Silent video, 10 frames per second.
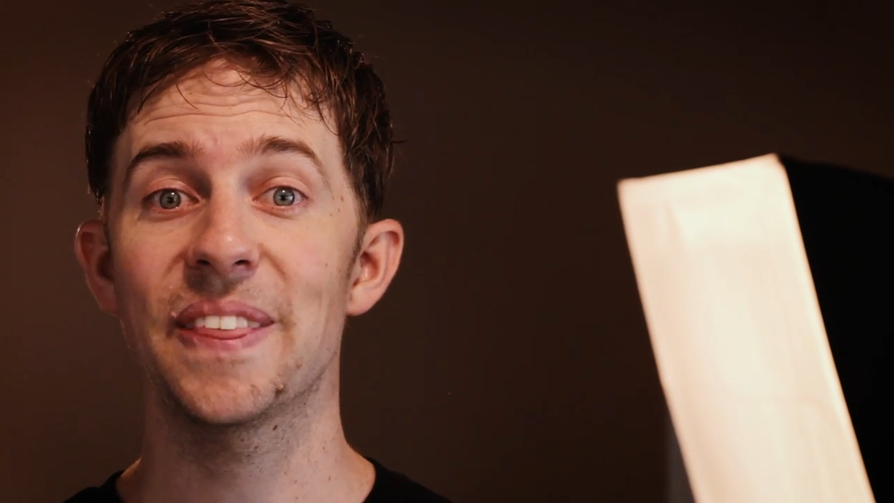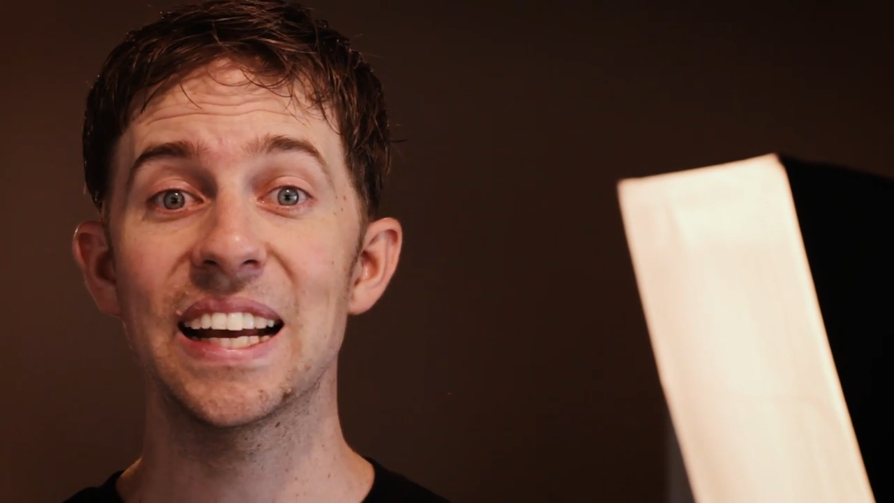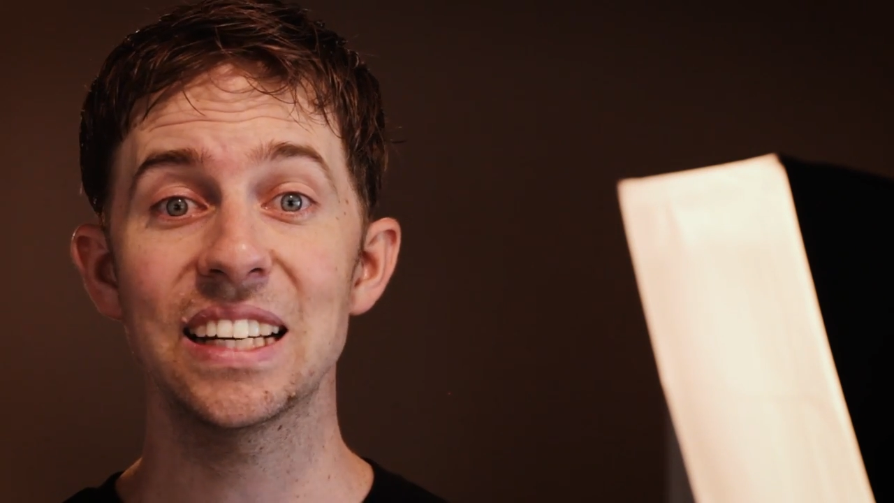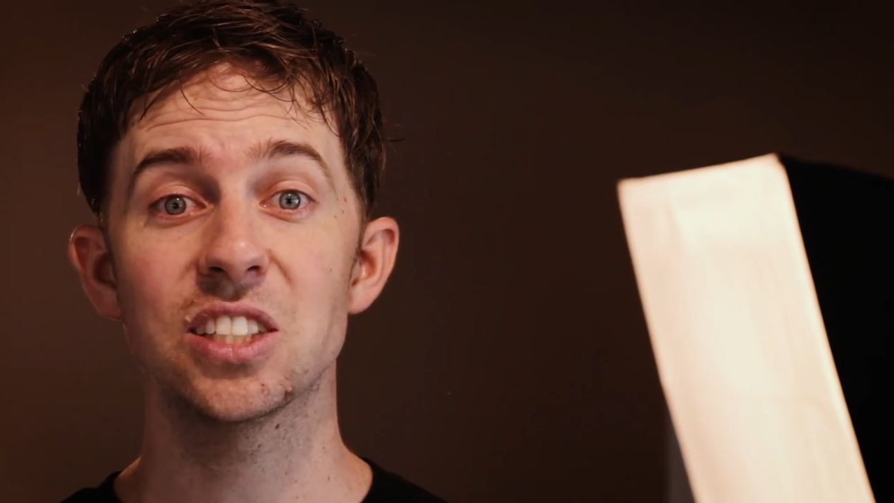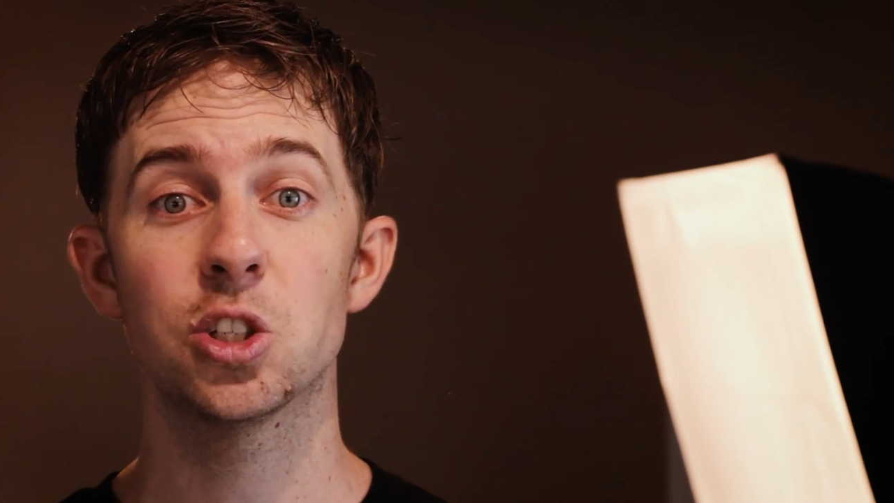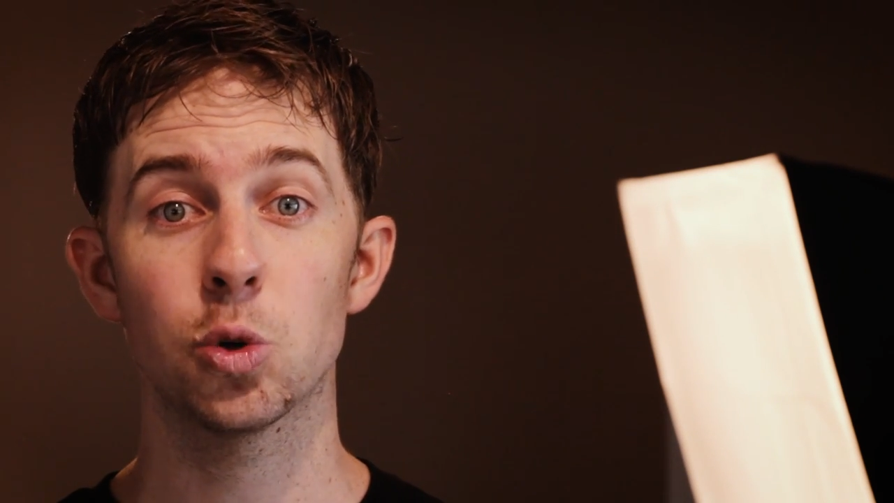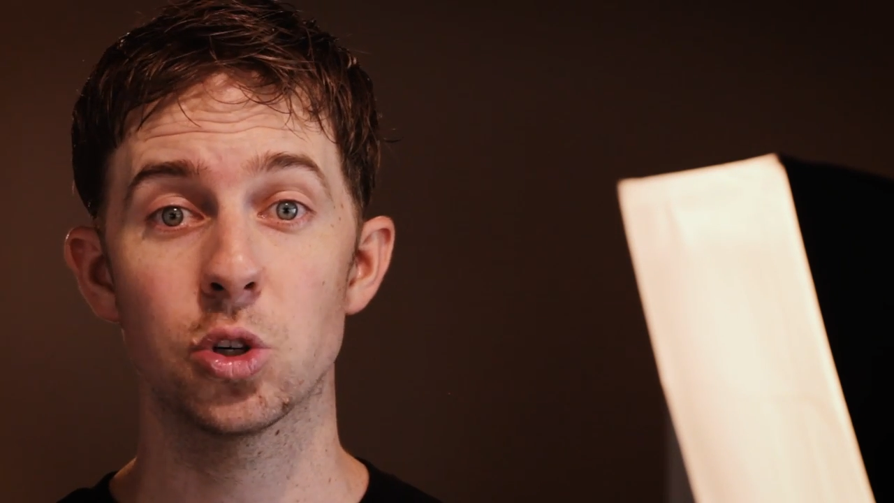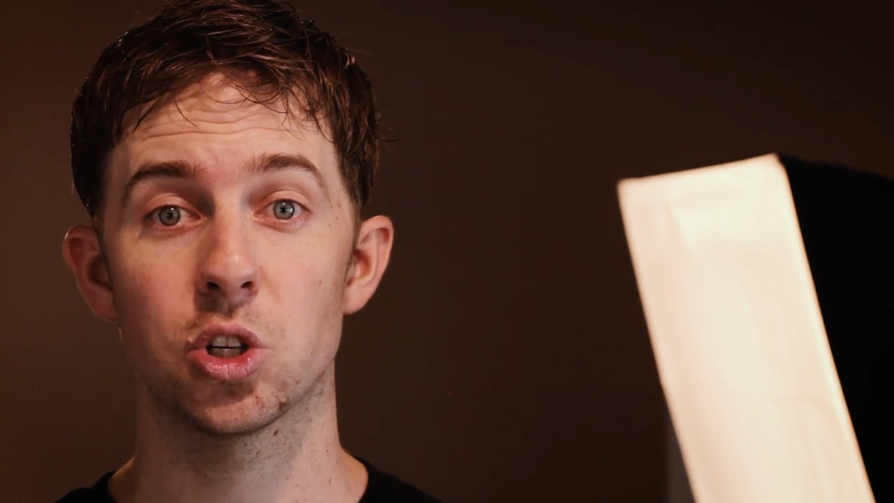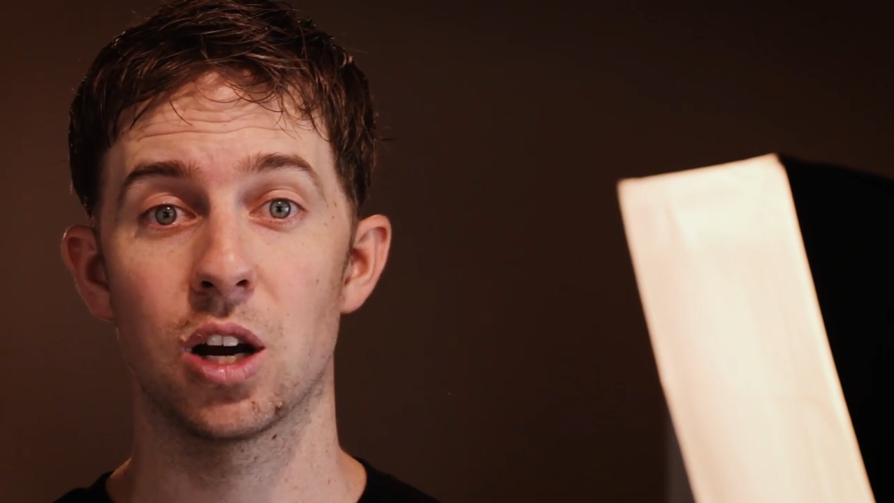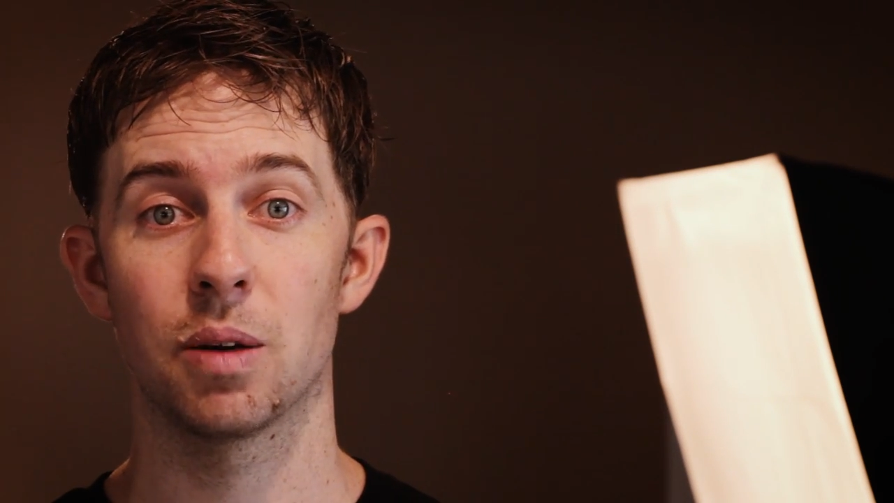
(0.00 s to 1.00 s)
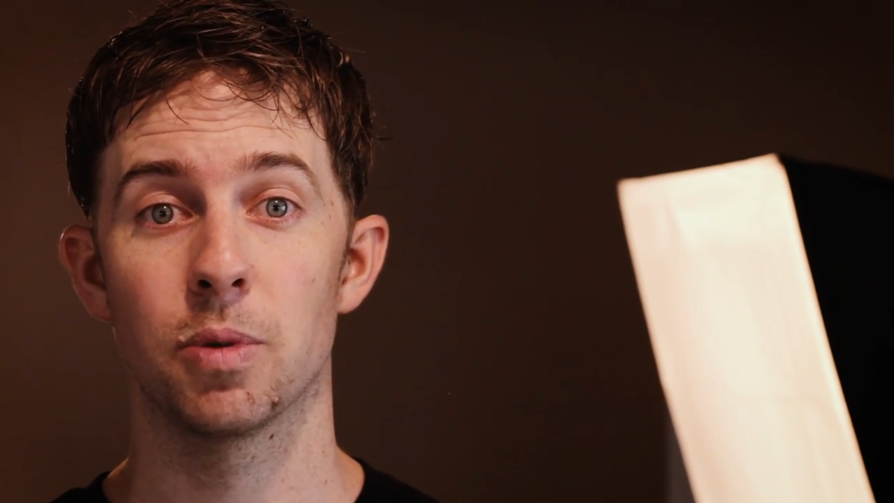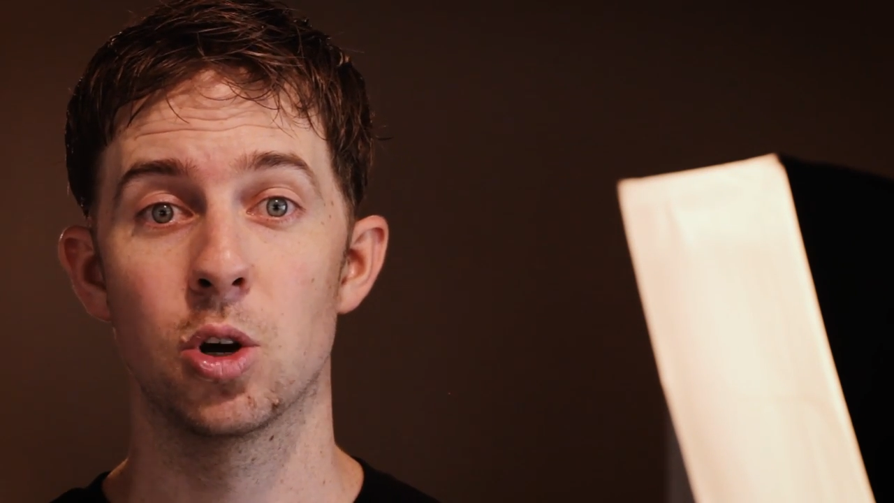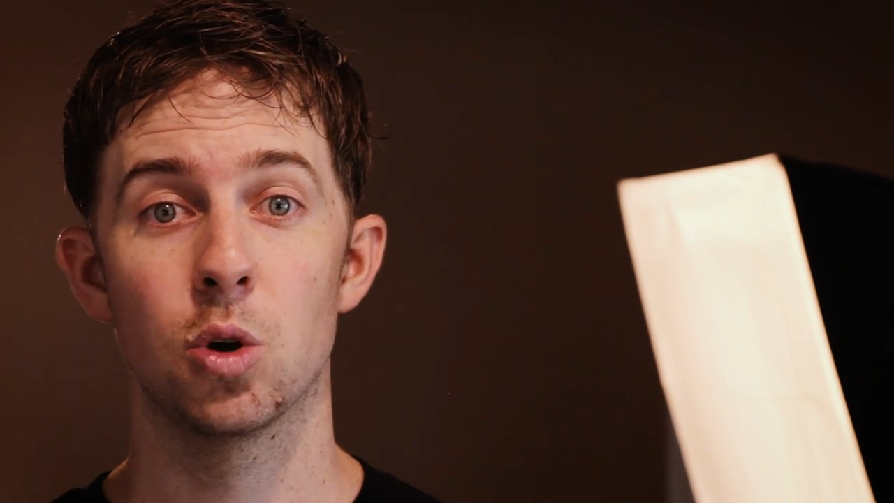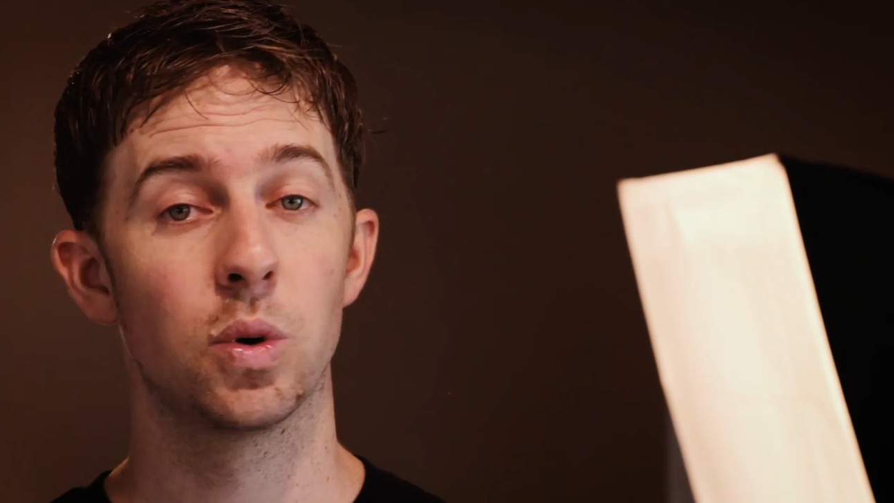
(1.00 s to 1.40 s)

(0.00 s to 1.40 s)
That is your job